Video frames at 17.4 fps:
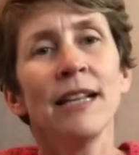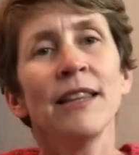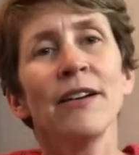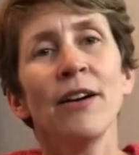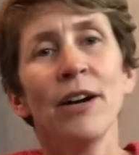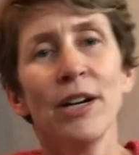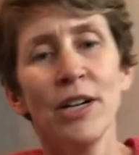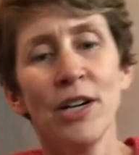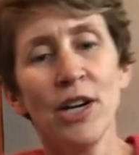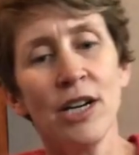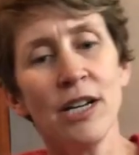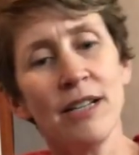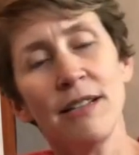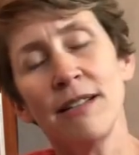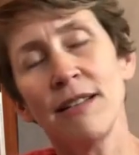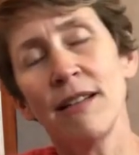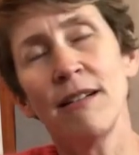There
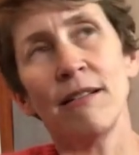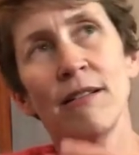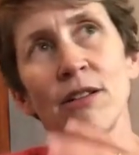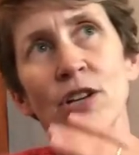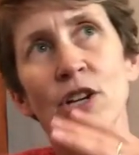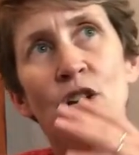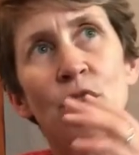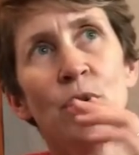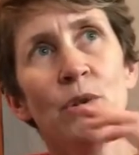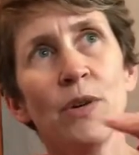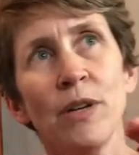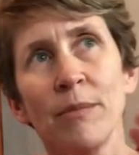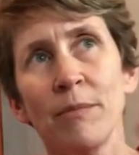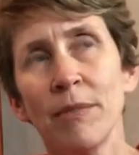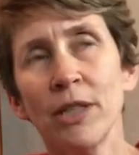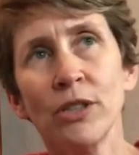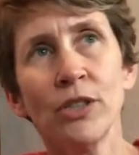are no
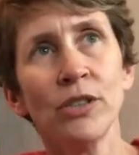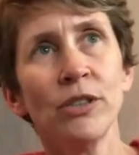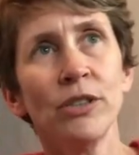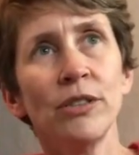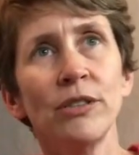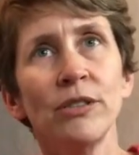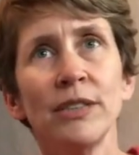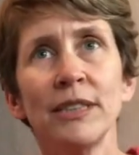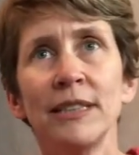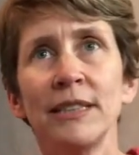commercials.